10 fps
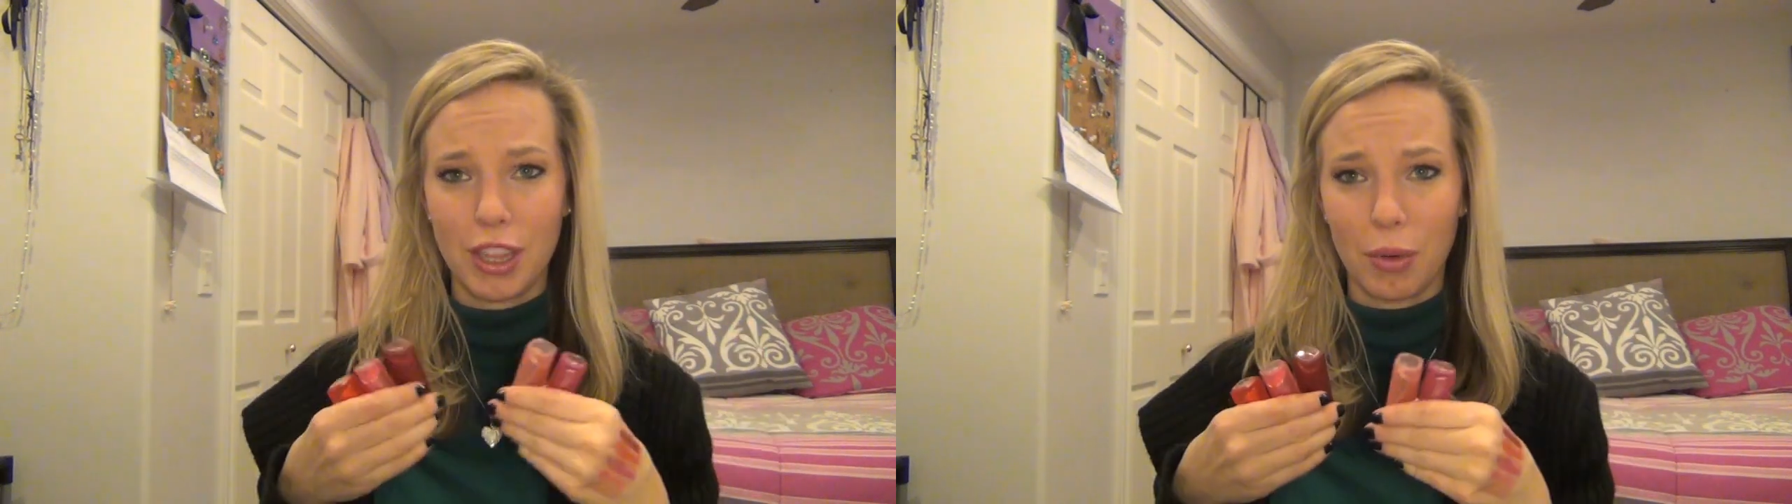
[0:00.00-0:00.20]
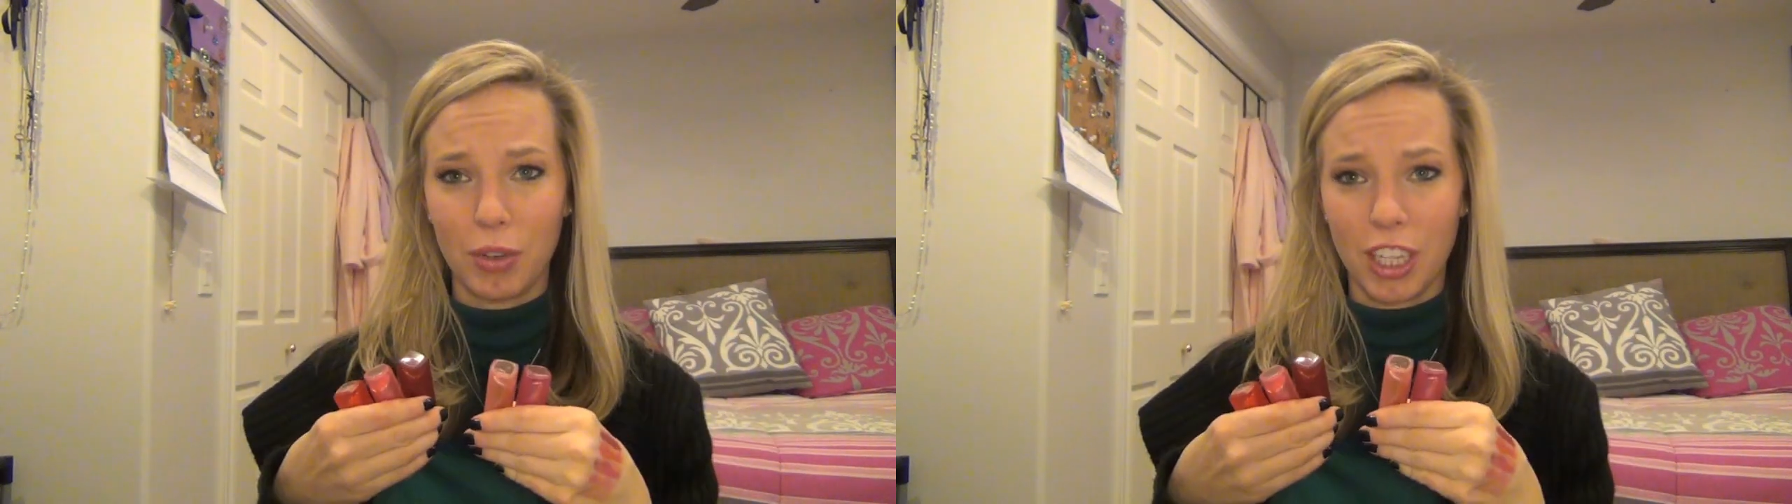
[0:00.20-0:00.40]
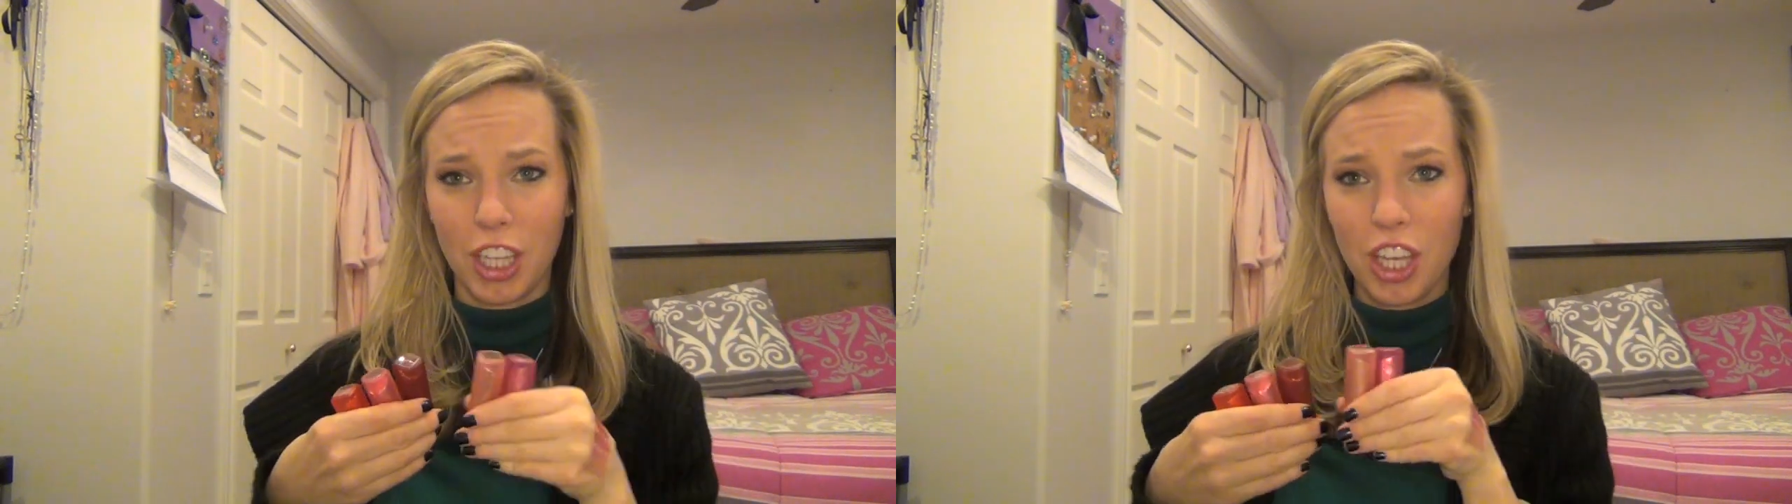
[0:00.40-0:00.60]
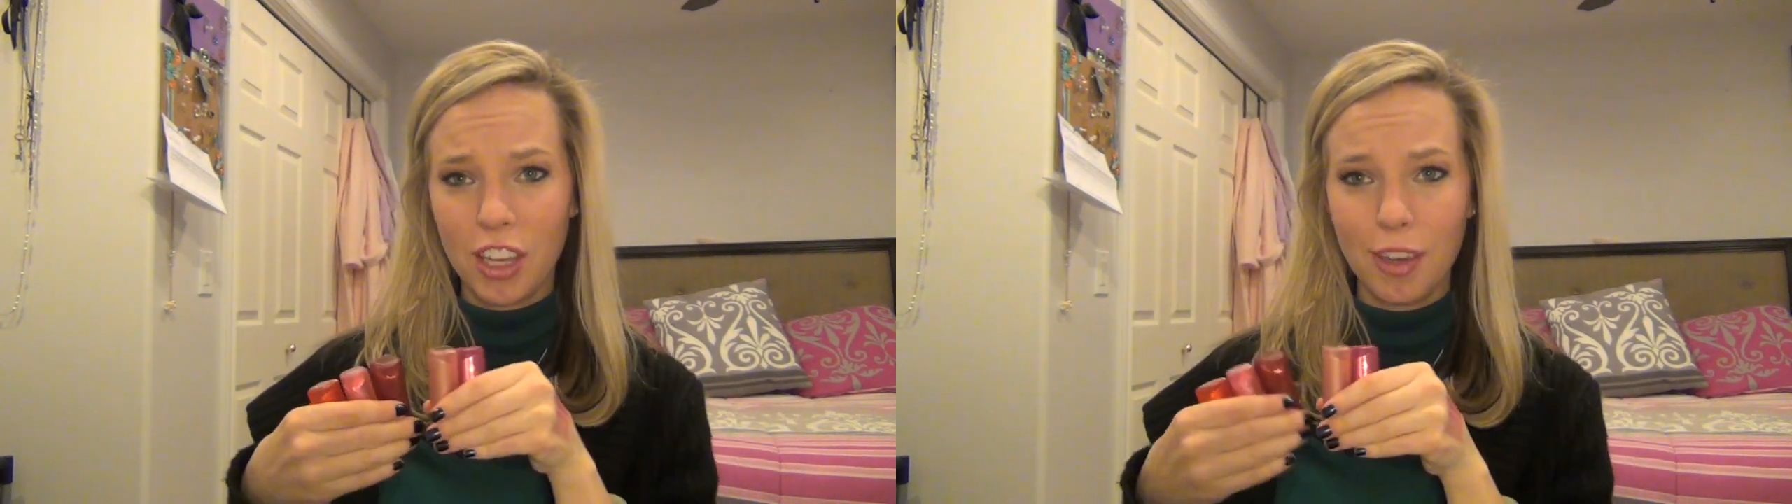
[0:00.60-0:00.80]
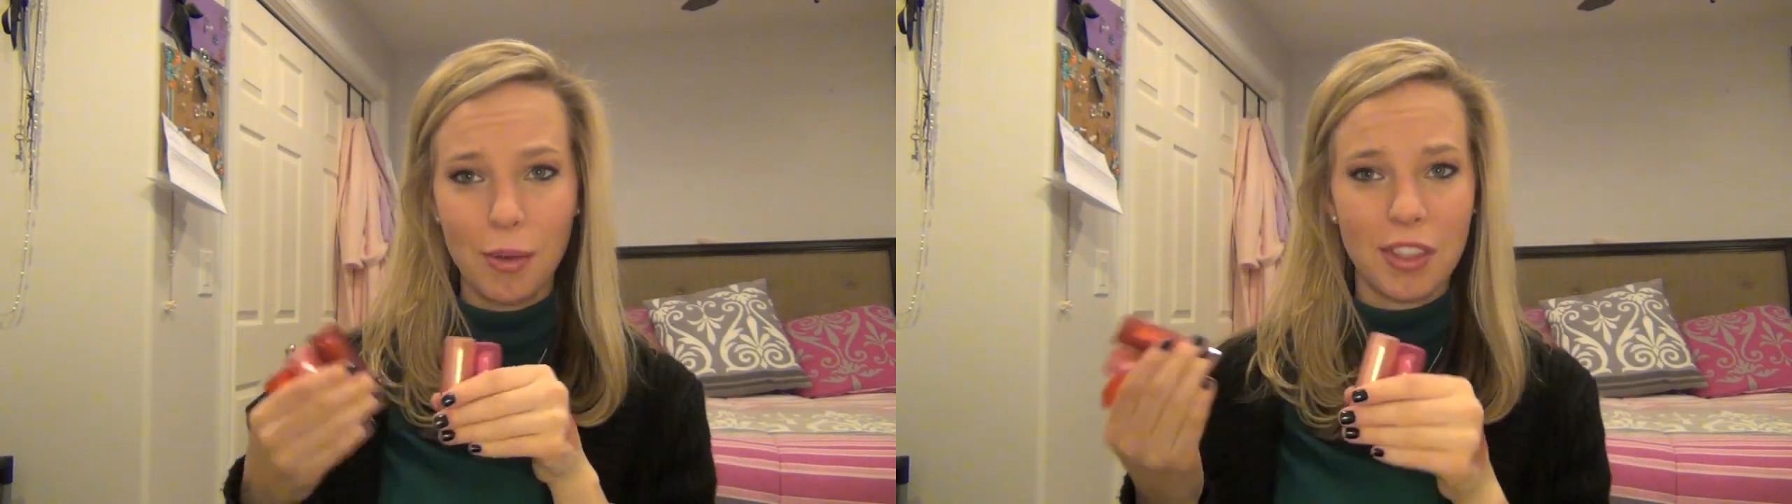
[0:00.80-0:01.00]
They're really
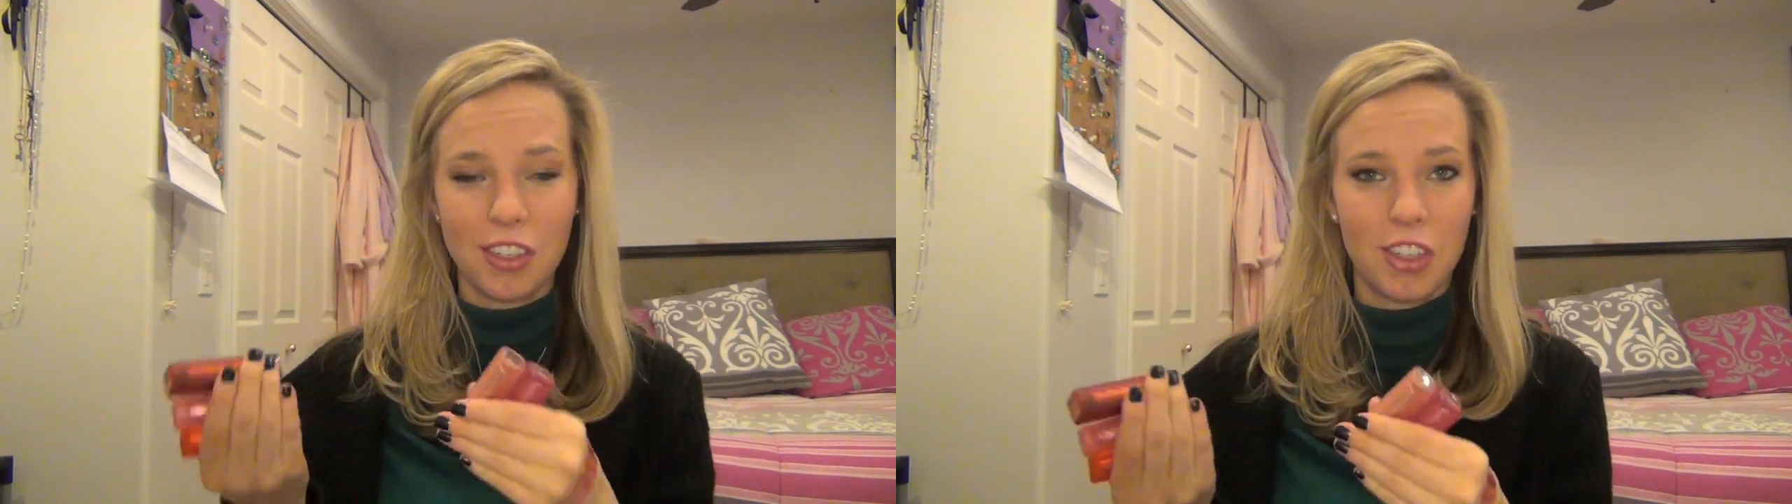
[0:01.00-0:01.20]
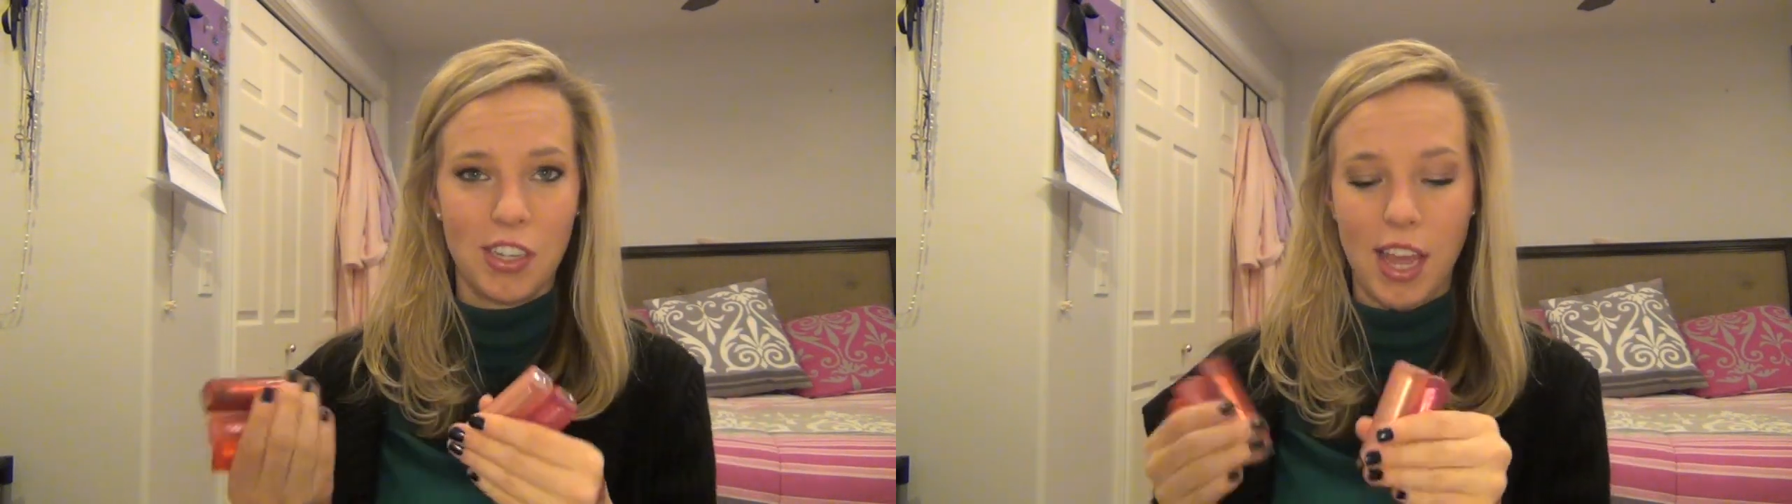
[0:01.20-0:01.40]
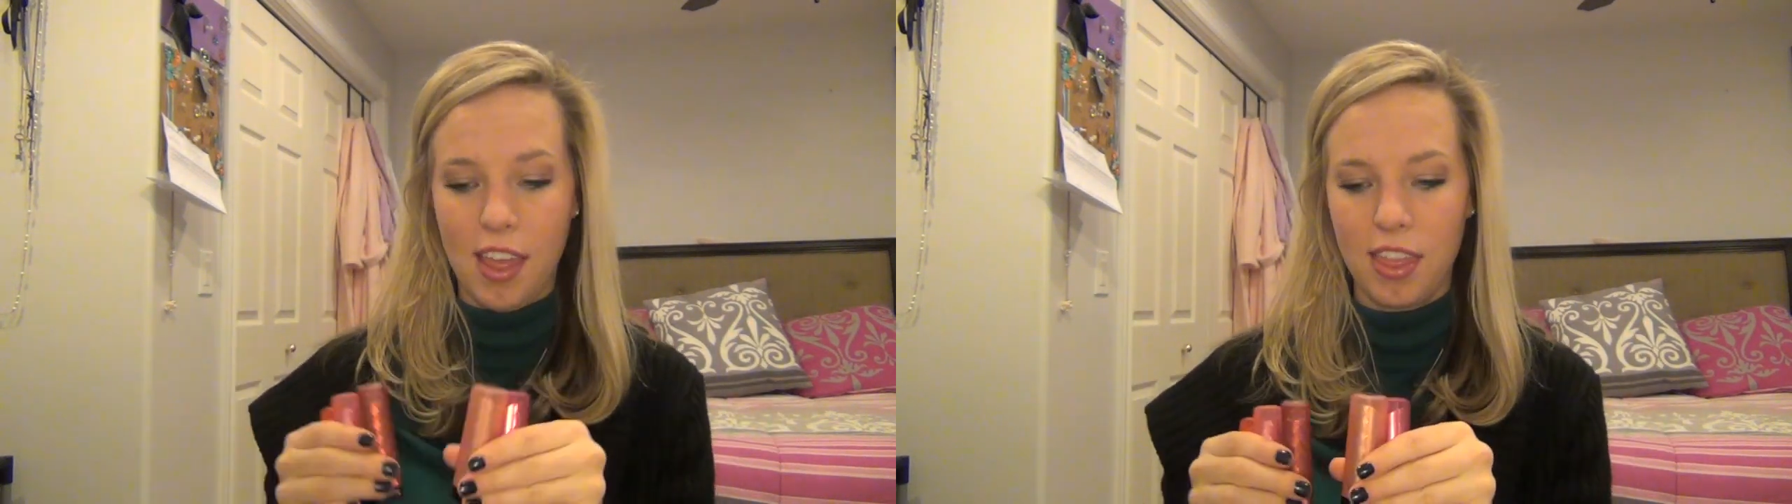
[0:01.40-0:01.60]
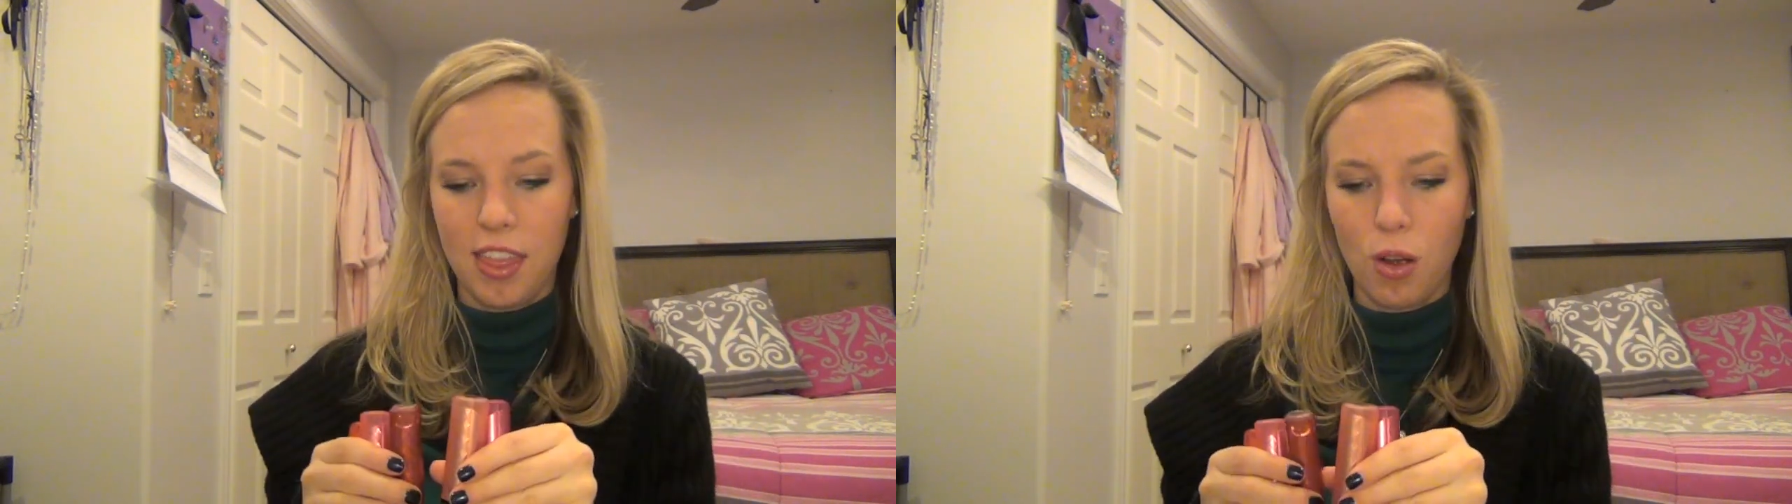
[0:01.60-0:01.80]
cute. They're just, uh,